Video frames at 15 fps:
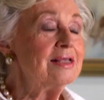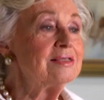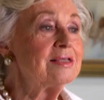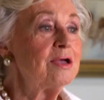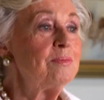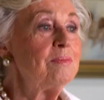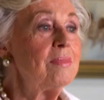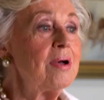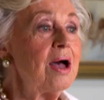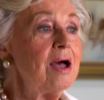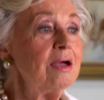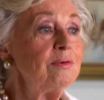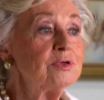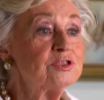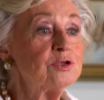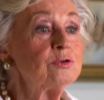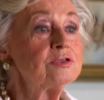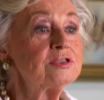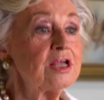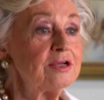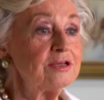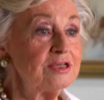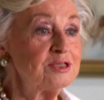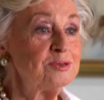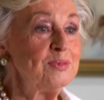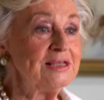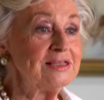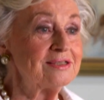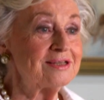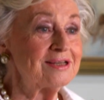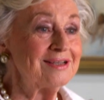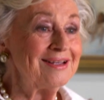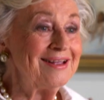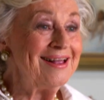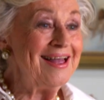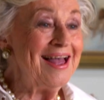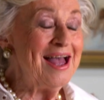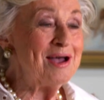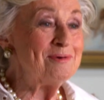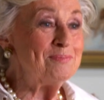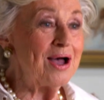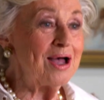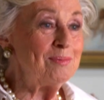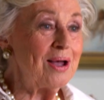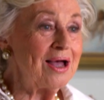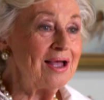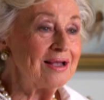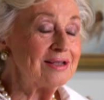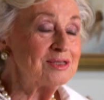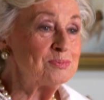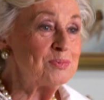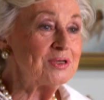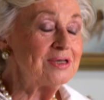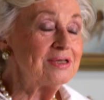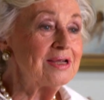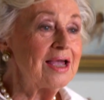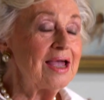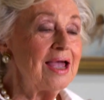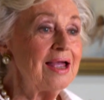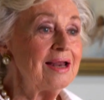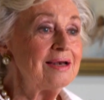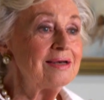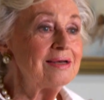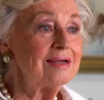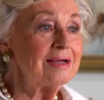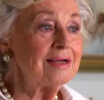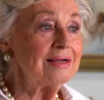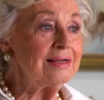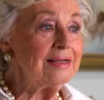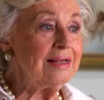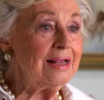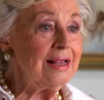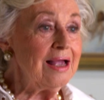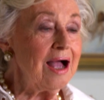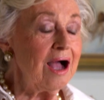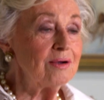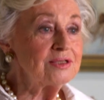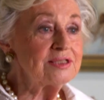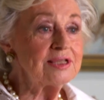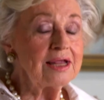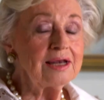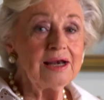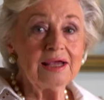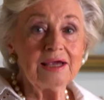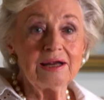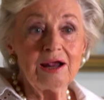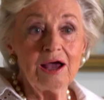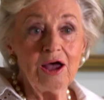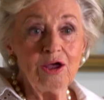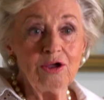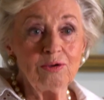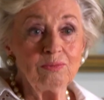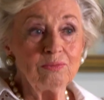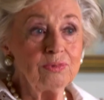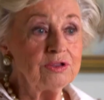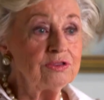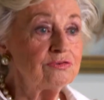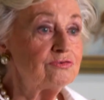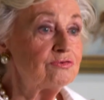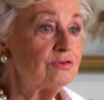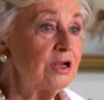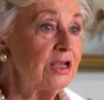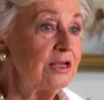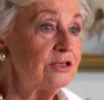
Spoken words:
So I was also dismissed by my husband, and I was suddenly at home with 3